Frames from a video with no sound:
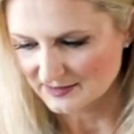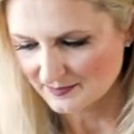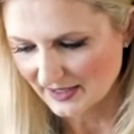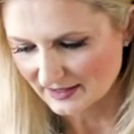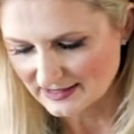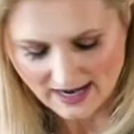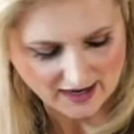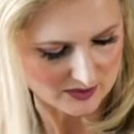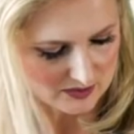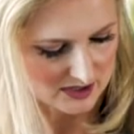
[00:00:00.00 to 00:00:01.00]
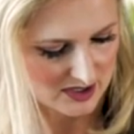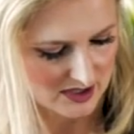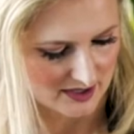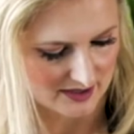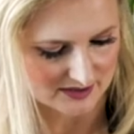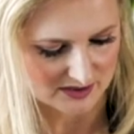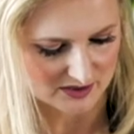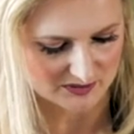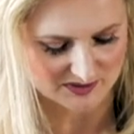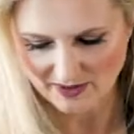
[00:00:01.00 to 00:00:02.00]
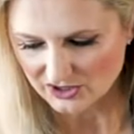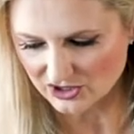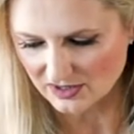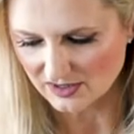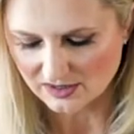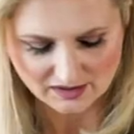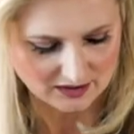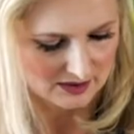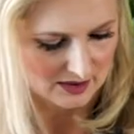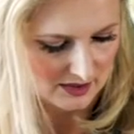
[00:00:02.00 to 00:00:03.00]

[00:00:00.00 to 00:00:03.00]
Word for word: spectacular and so special